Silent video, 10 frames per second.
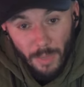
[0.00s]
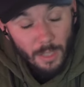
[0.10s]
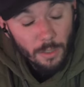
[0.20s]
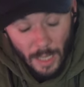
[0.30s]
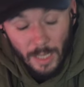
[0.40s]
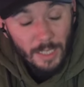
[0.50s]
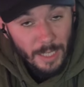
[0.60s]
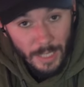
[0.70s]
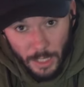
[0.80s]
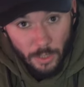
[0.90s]
But they need
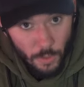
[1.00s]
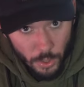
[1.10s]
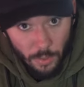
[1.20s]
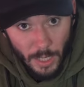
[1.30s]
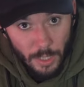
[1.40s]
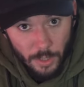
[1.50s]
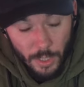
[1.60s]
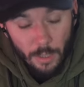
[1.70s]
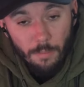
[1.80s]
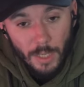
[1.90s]
to get to a triage
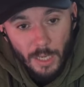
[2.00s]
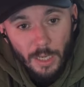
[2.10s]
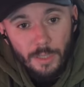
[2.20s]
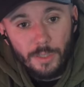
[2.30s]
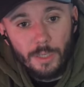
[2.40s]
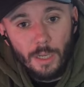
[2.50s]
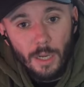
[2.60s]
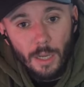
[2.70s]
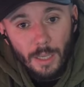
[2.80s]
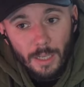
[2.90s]
center because uh,